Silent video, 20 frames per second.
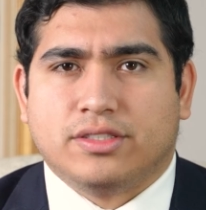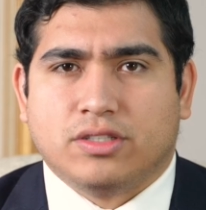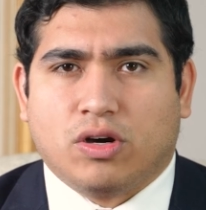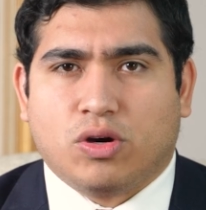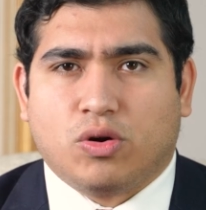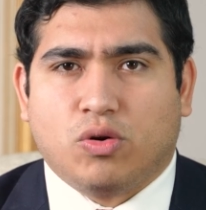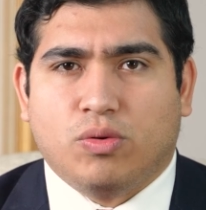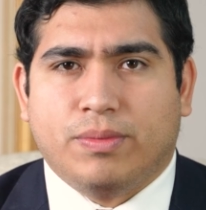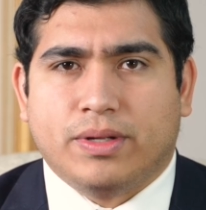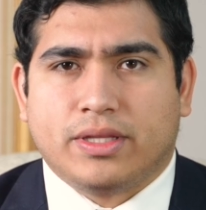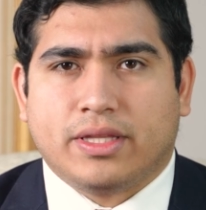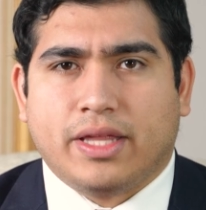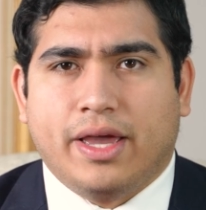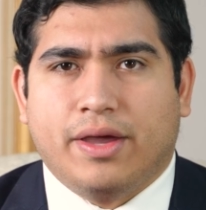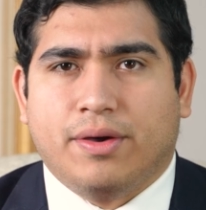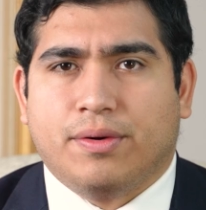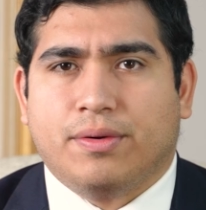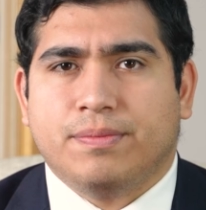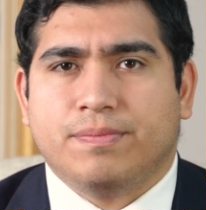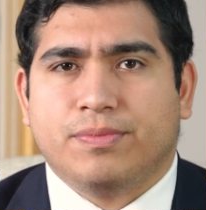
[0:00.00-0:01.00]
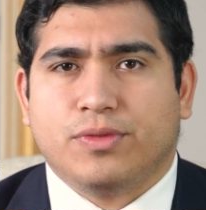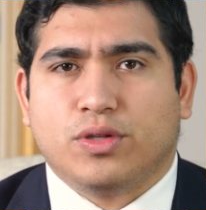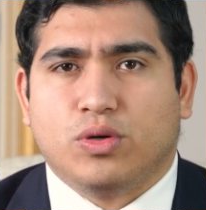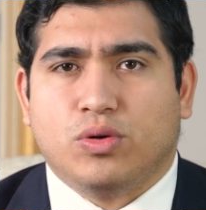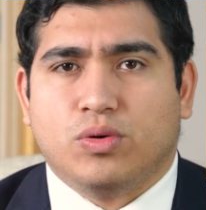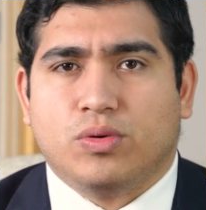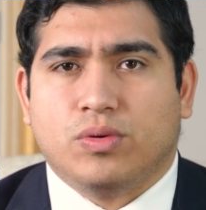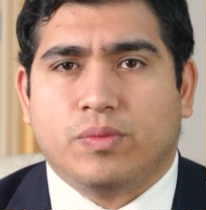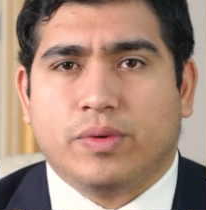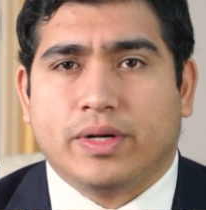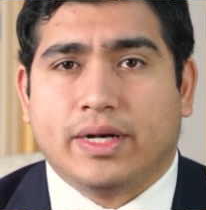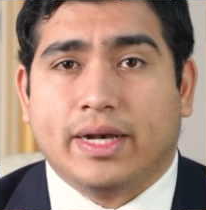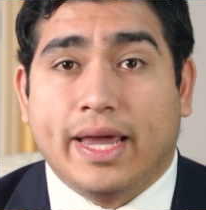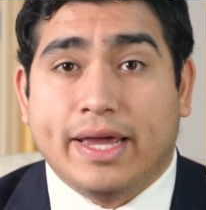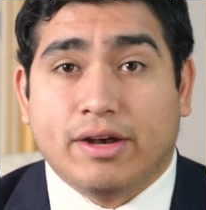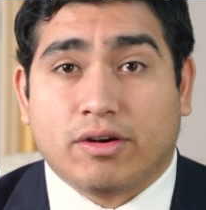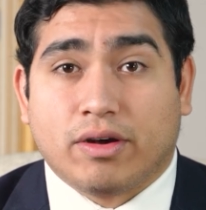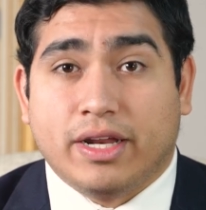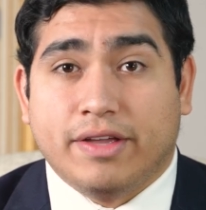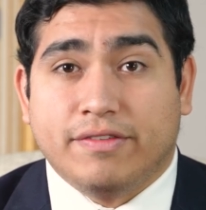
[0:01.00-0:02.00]
uncle Matteo, who would
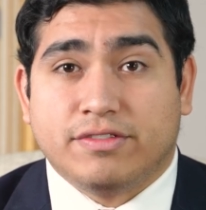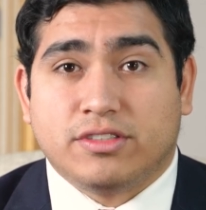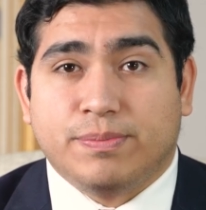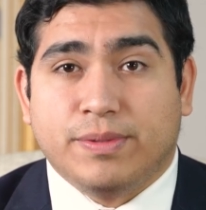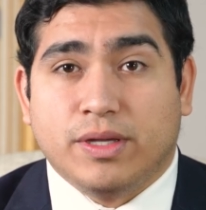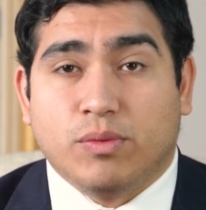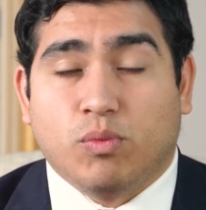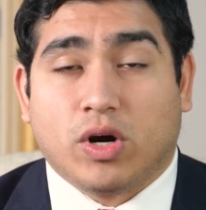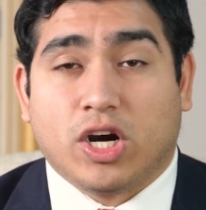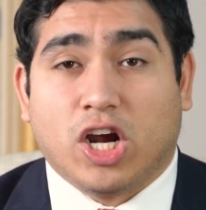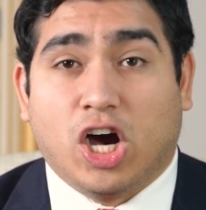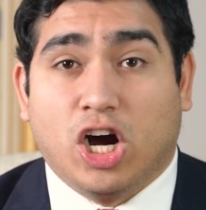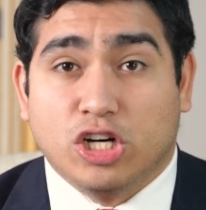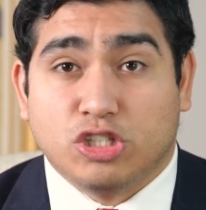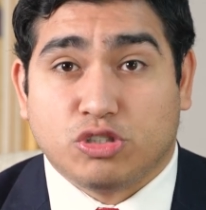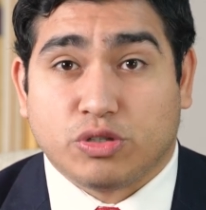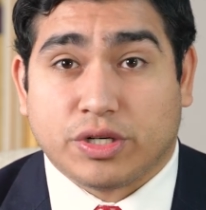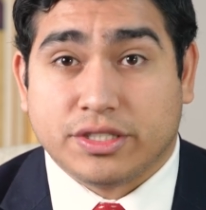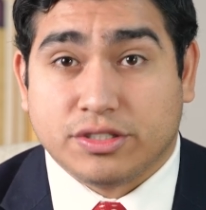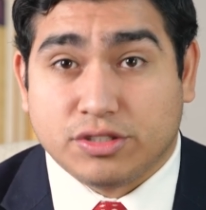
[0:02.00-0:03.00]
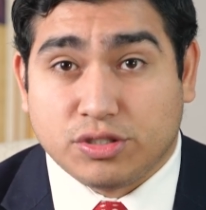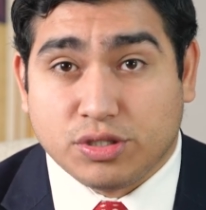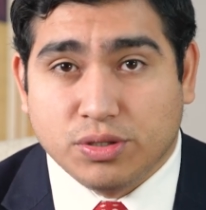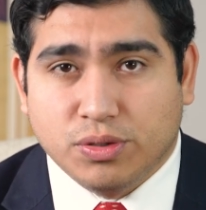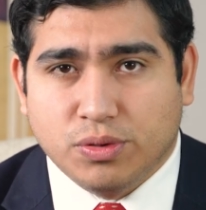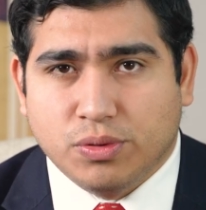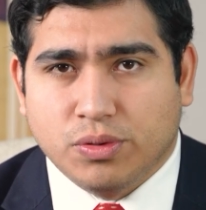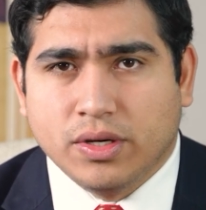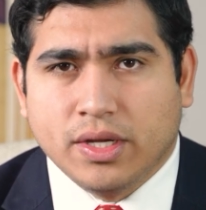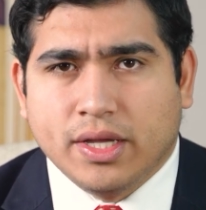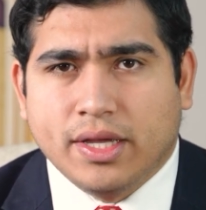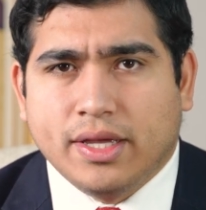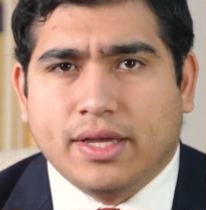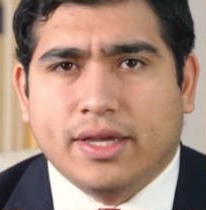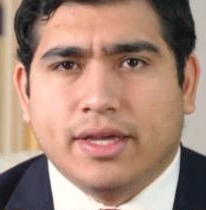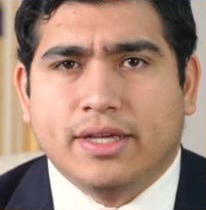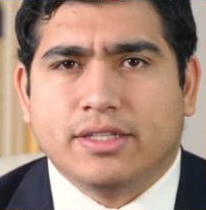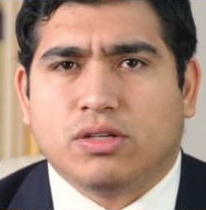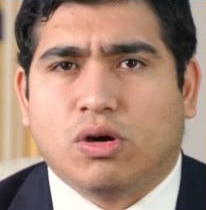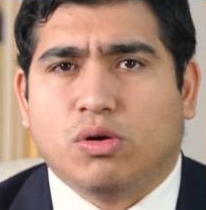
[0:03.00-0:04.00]
later live to be 102,
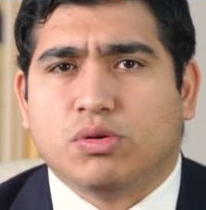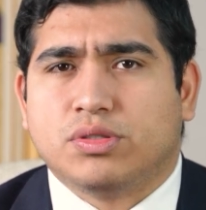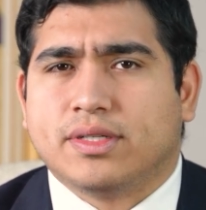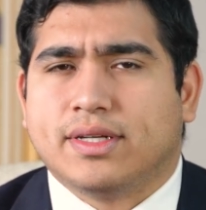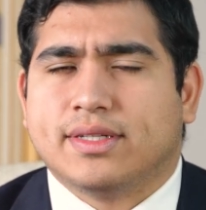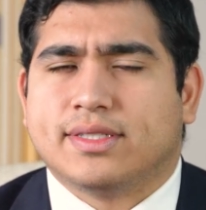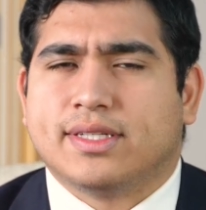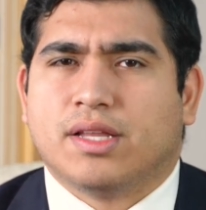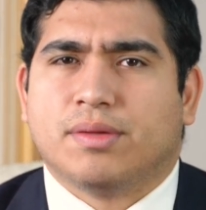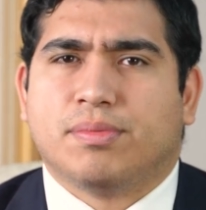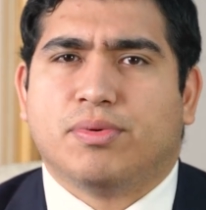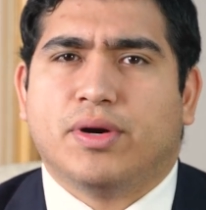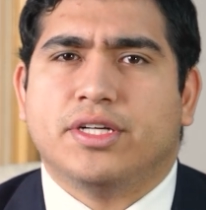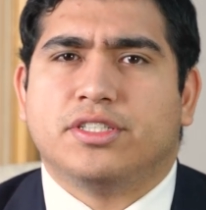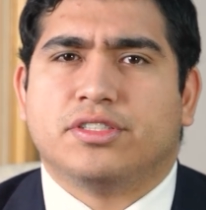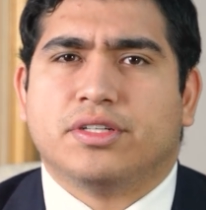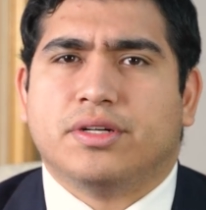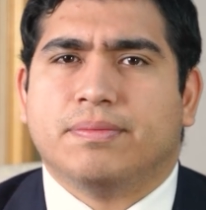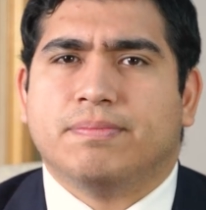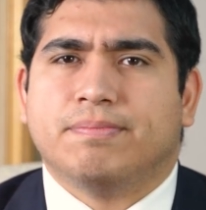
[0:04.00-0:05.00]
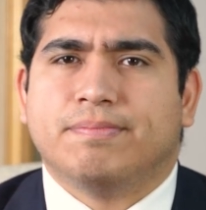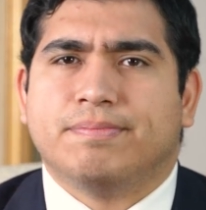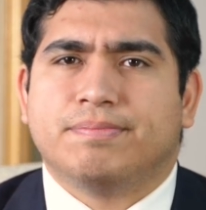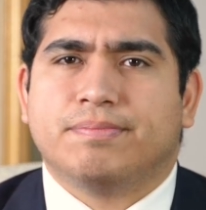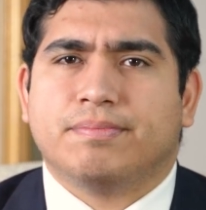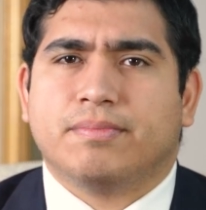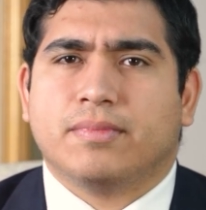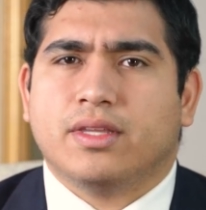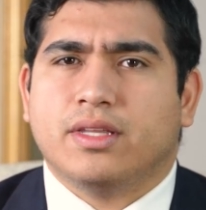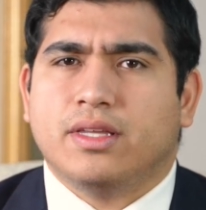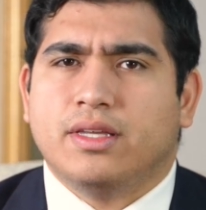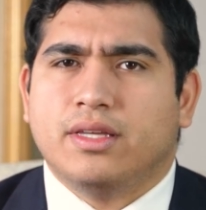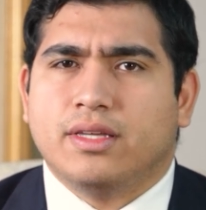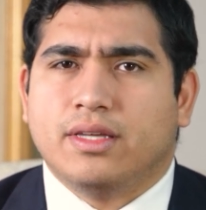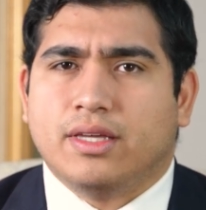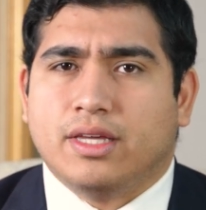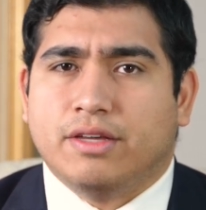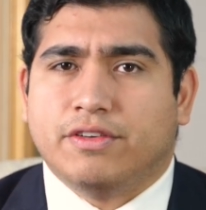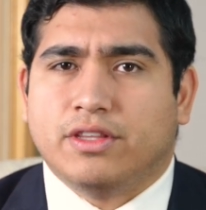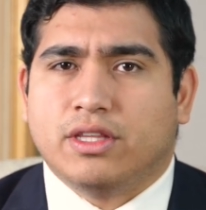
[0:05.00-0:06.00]
is hosting a celebration.
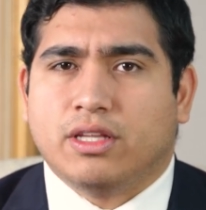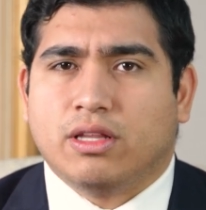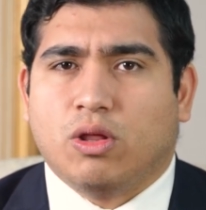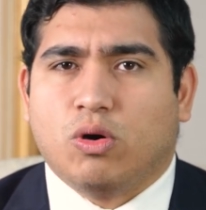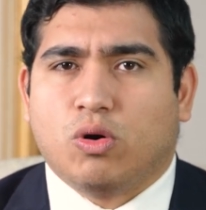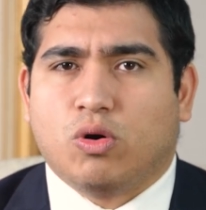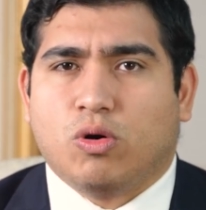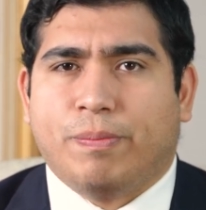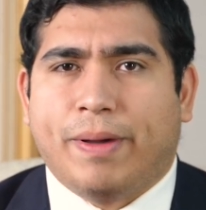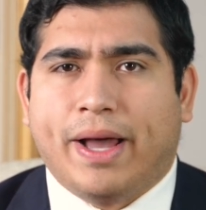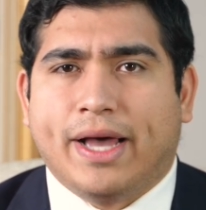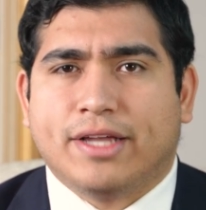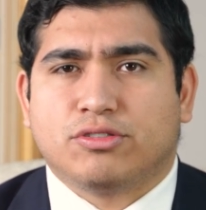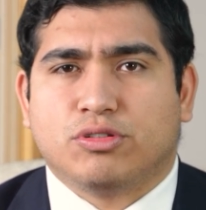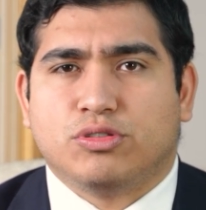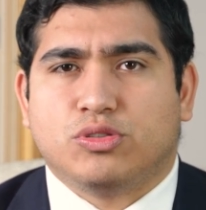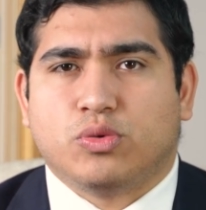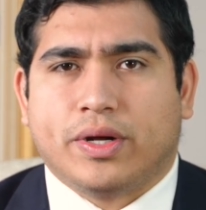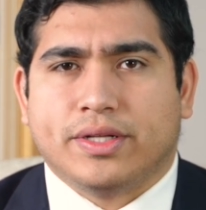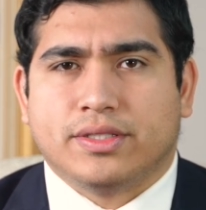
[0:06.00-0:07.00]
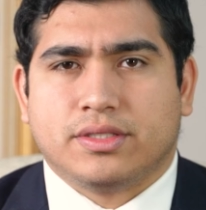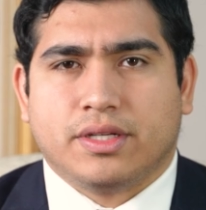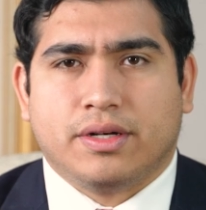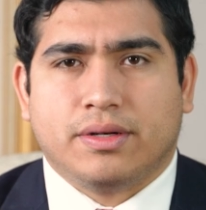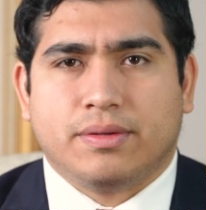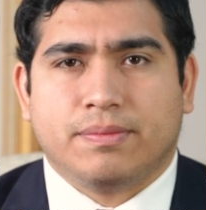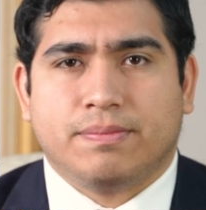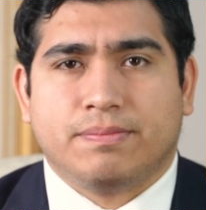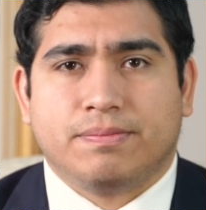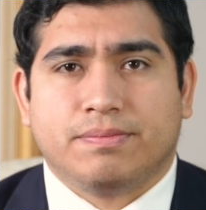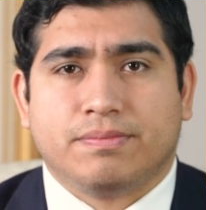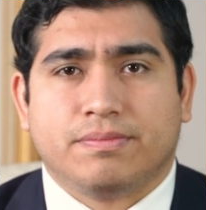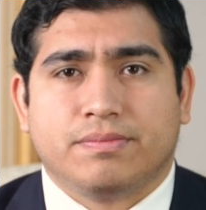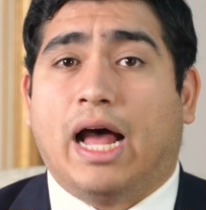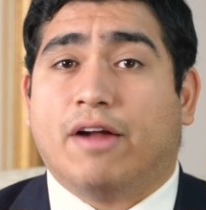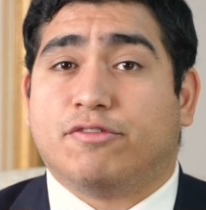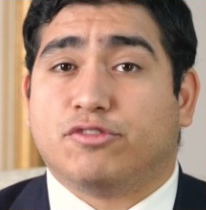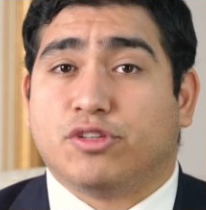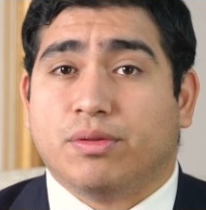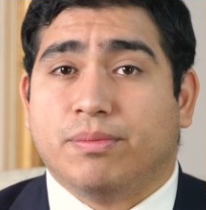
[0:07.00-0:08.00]
Even the local pastor joins in.
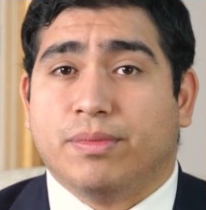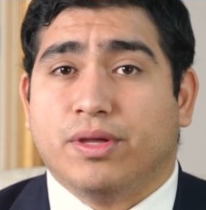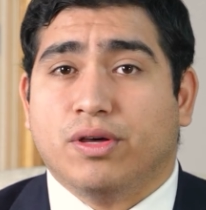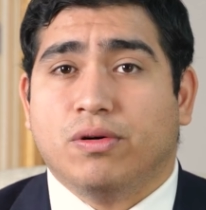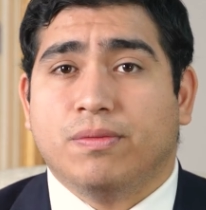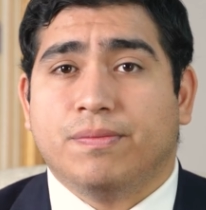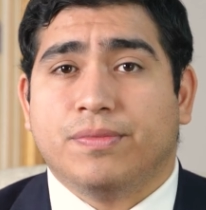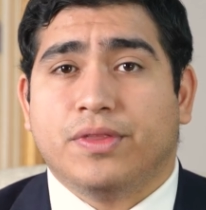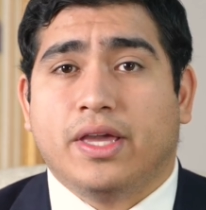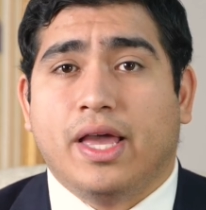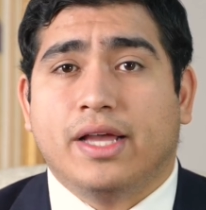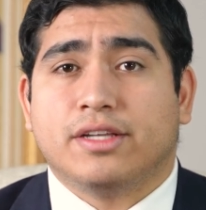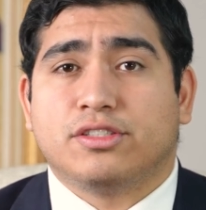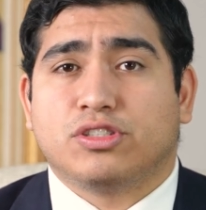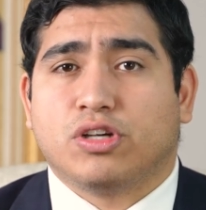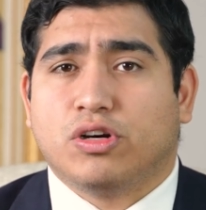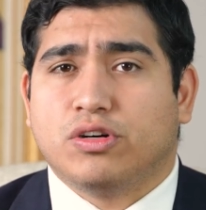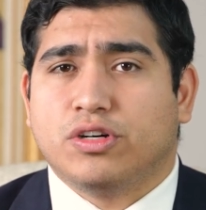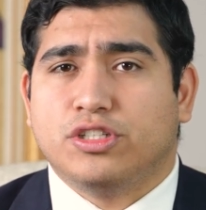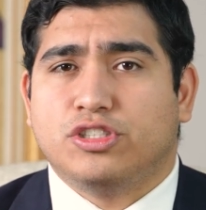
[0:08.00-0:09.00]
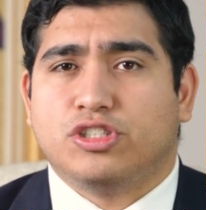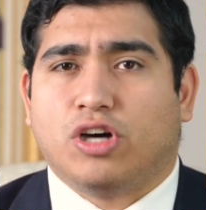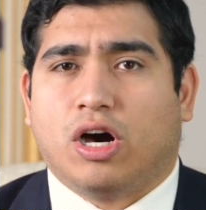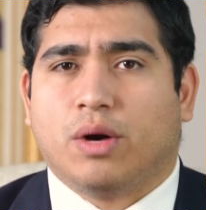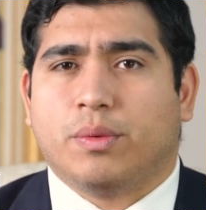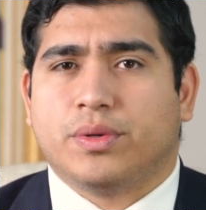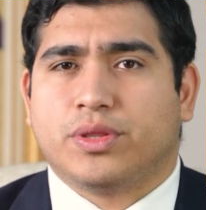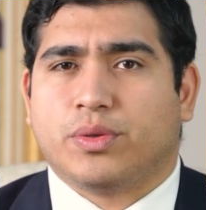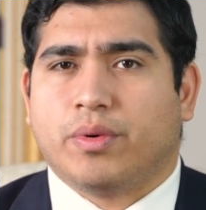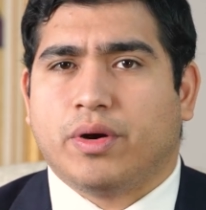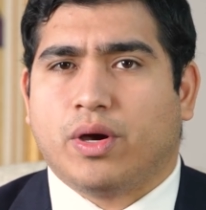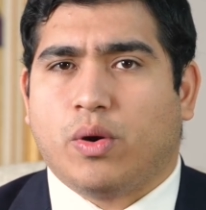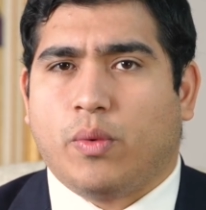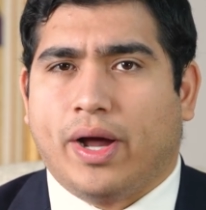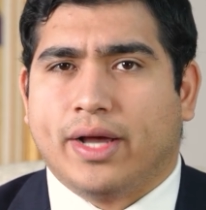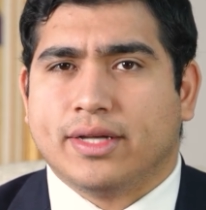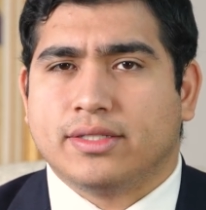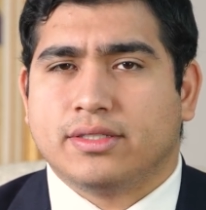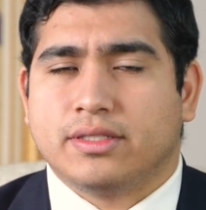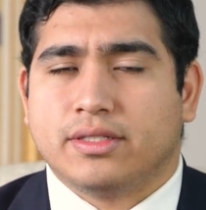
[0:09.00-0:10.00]
After the meal, the guests turn to John with a
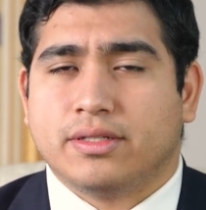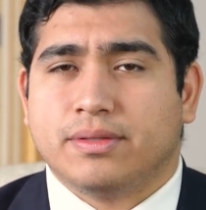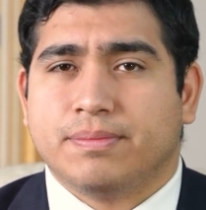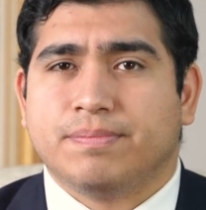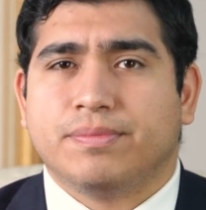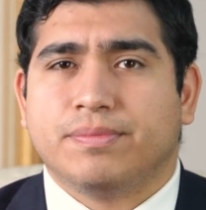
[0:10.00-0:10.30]
request.